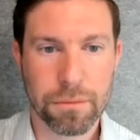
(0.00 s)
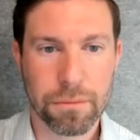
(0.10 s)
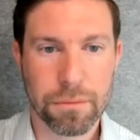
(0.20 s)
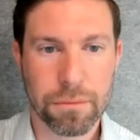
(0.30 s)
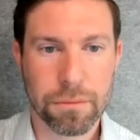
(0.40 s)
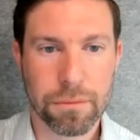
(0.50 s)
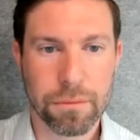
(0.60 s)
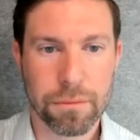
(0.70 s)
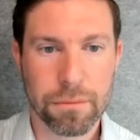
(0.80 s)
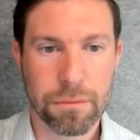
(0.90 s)

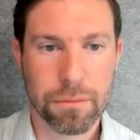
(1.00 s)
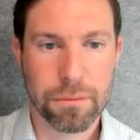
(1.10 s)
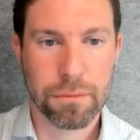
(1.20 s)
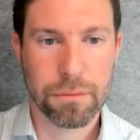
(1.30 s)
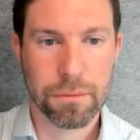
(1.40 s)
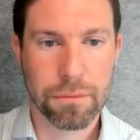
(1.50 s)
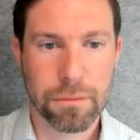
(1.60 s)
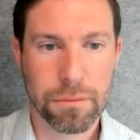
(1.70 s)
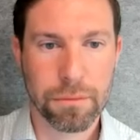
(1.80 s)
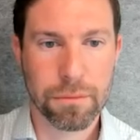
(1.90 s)

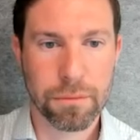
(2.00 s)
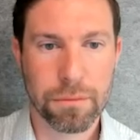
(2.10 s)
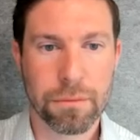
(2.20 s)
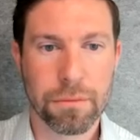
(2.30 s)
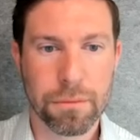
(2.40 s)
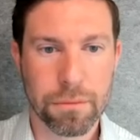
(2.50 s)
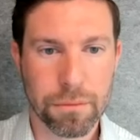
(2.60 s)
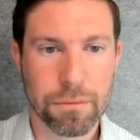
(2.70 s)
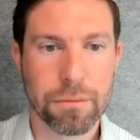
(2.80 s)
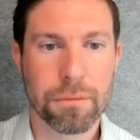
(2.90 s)

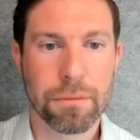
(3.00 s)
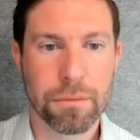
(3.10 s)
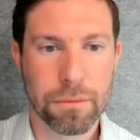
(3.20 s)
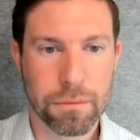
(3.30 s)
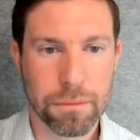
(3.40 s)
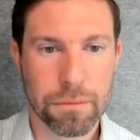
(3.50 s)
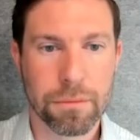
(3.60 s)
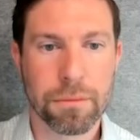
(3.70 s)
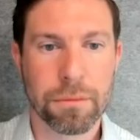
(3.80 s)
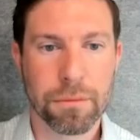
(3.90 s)

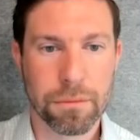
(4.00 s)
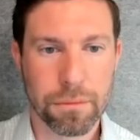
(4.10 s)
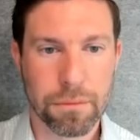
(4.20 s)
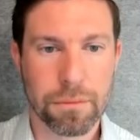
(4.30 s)
(silent)